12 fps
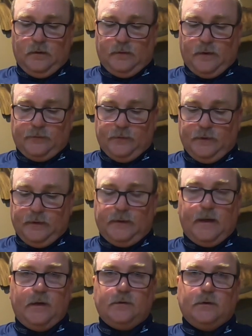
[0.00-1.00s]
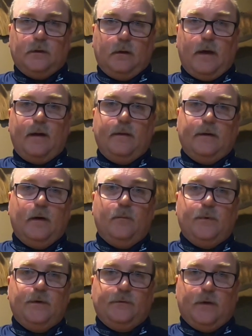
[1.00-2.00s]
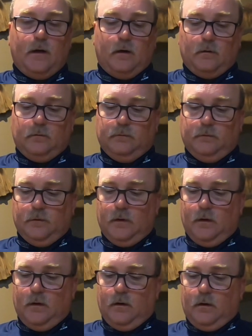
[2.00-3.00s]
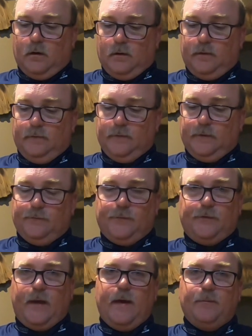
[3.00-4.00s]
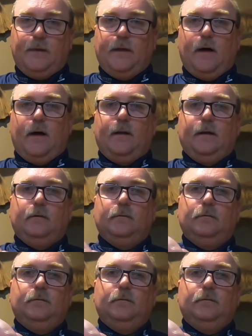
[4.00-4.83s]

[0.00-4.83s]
That's an indication. A lot of the companies now are even stamping on it,